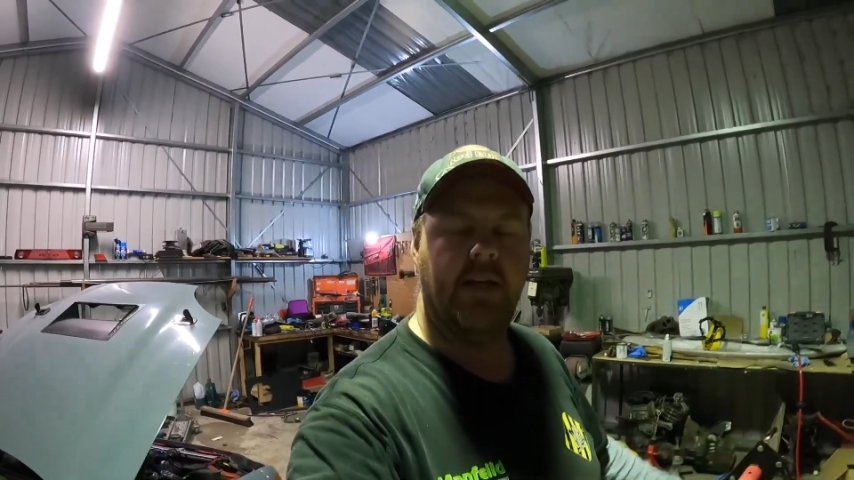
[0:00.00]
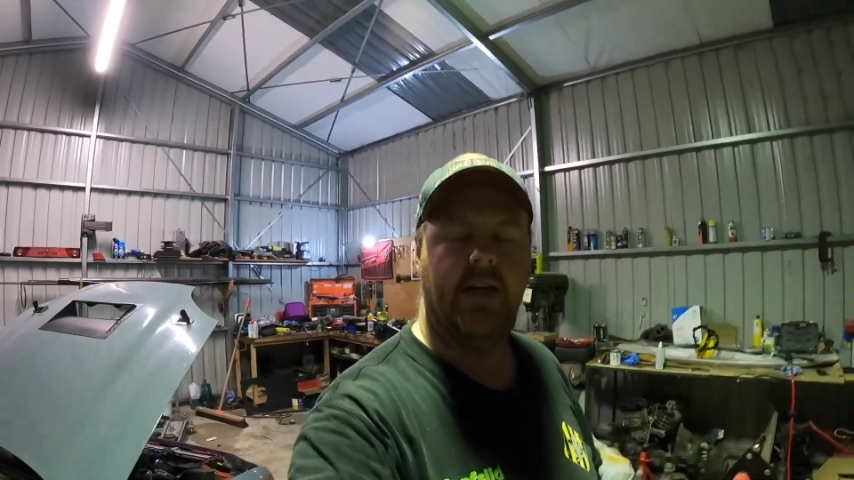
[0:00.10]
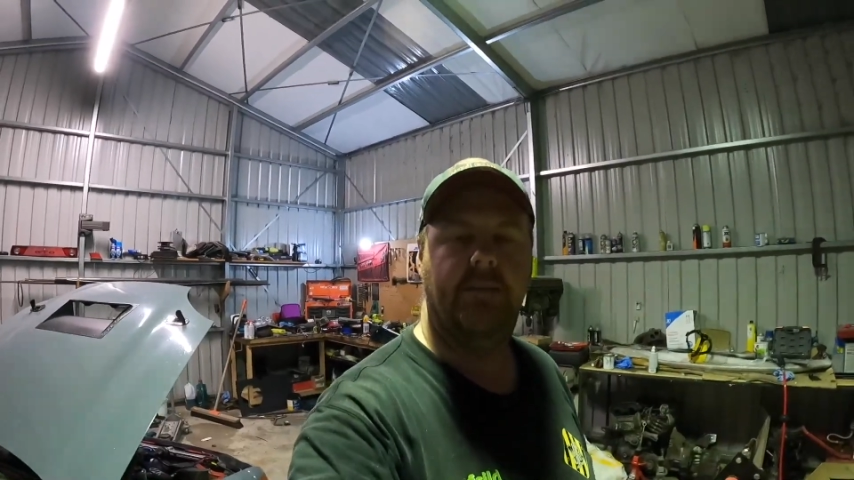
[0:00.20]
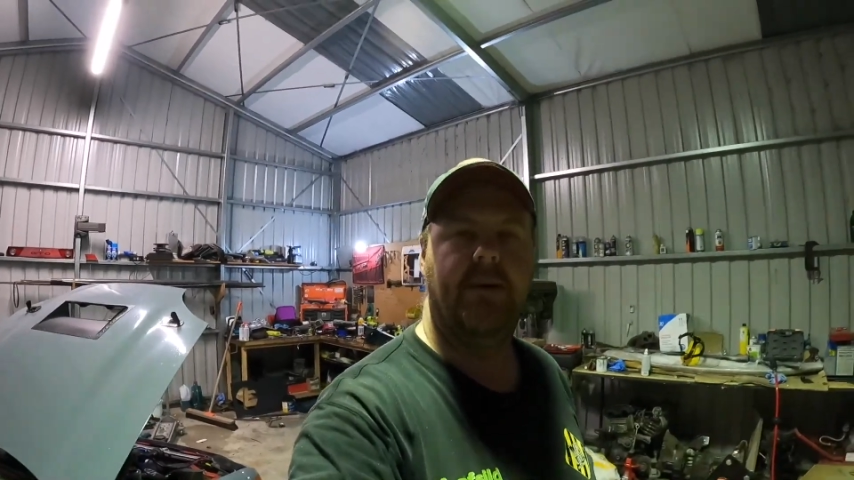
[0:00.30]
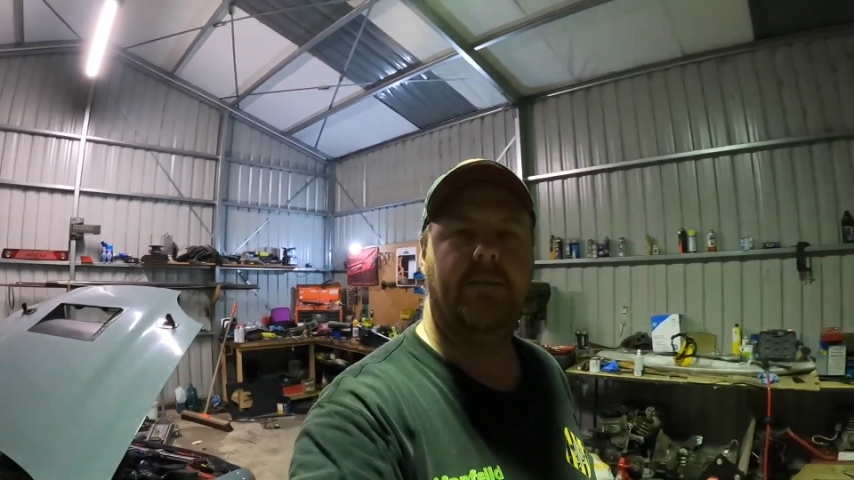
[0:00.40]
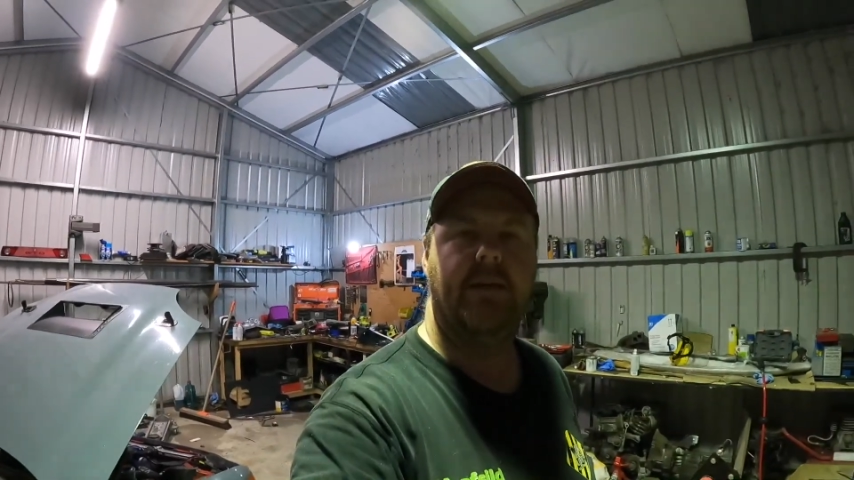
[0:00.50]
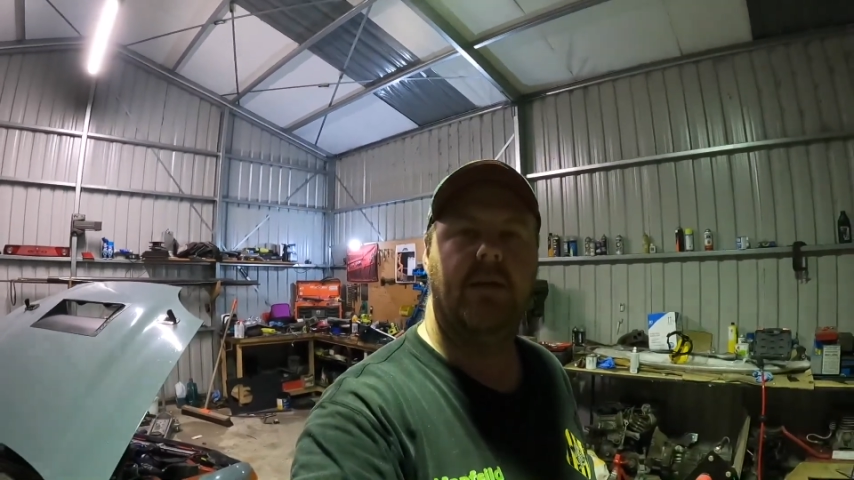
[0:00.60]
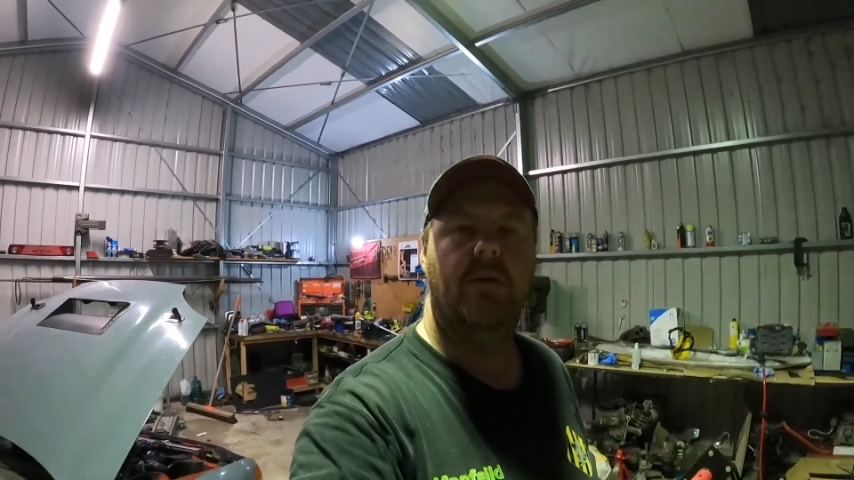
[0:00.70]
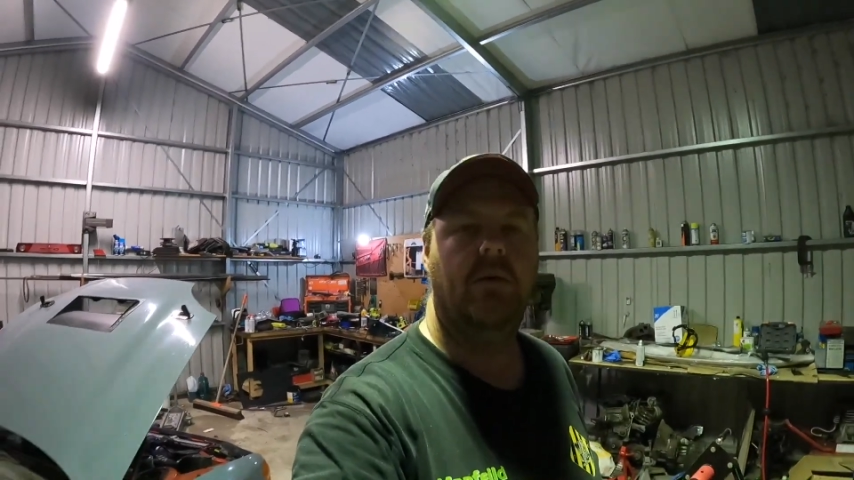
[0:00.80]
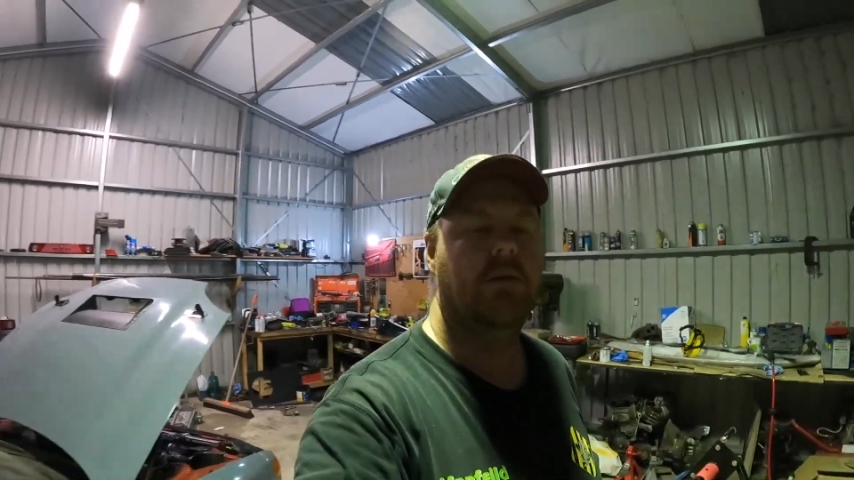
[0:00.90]
a baby
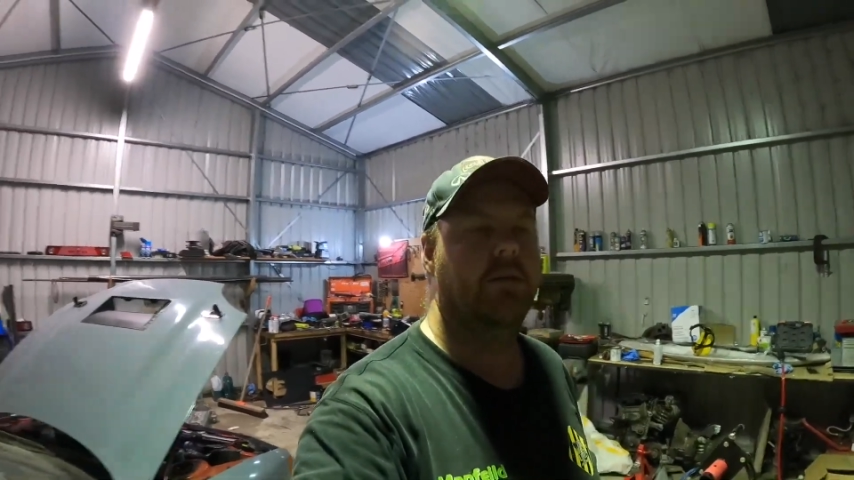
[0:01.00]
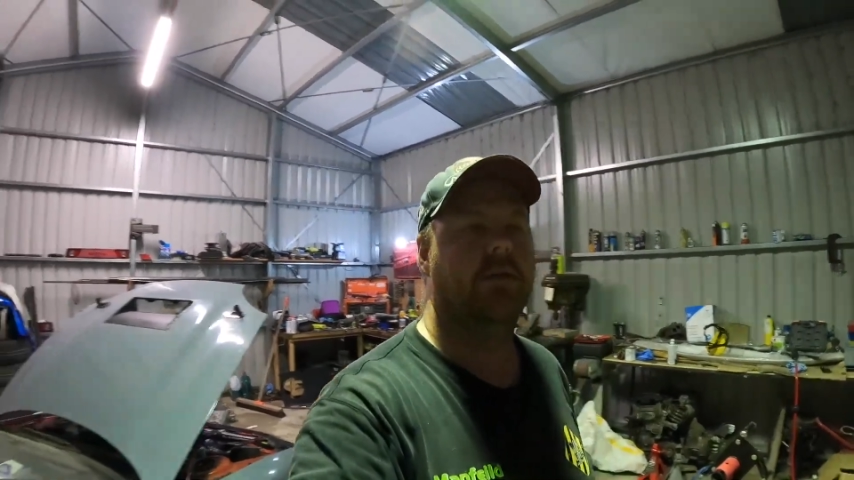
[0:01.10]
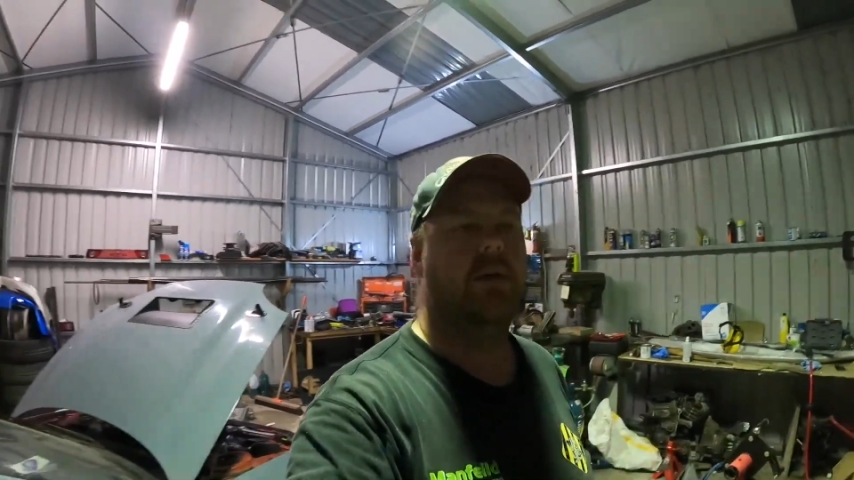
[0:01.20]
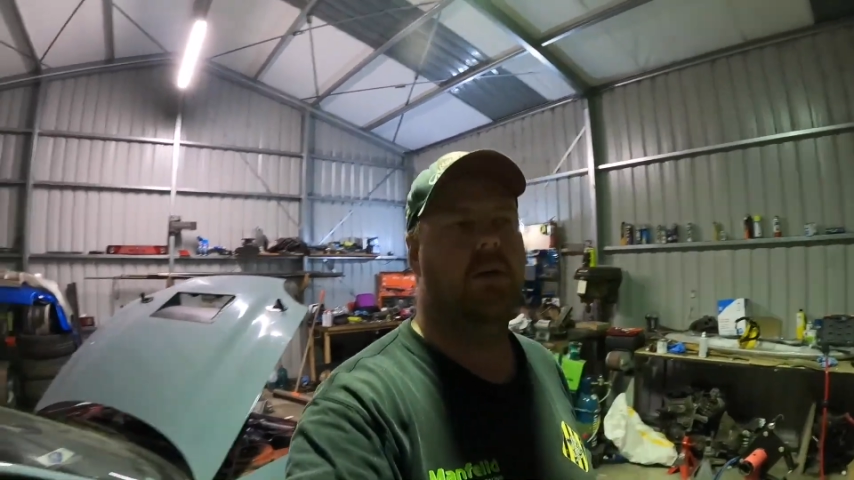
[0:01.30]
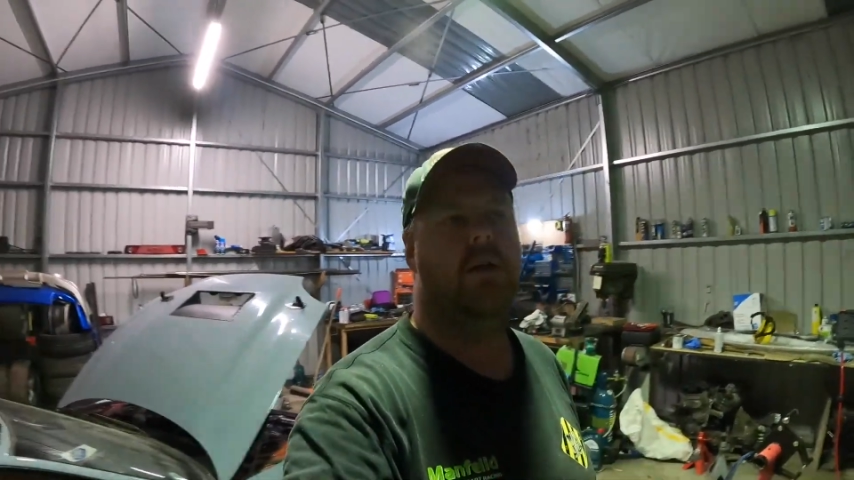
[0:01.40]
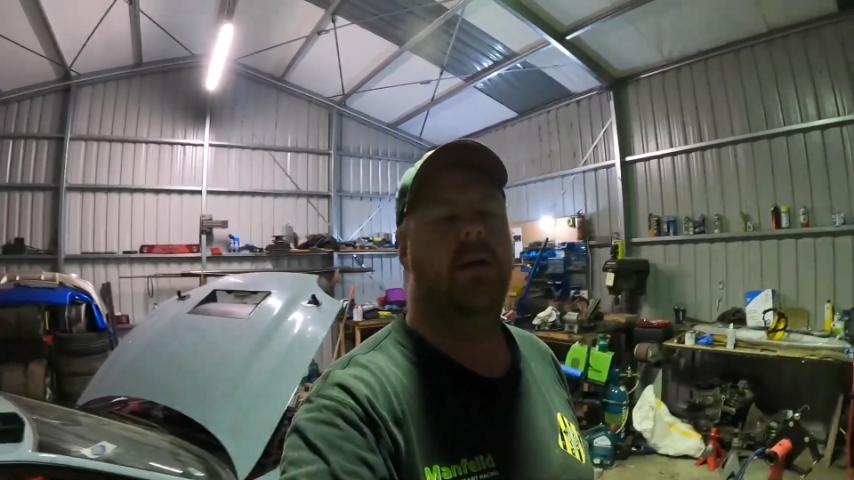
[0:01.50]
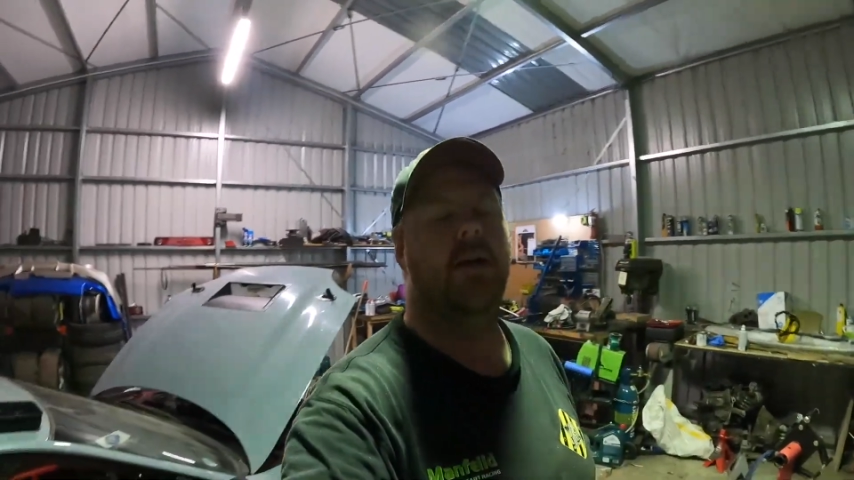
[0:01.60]
girl, so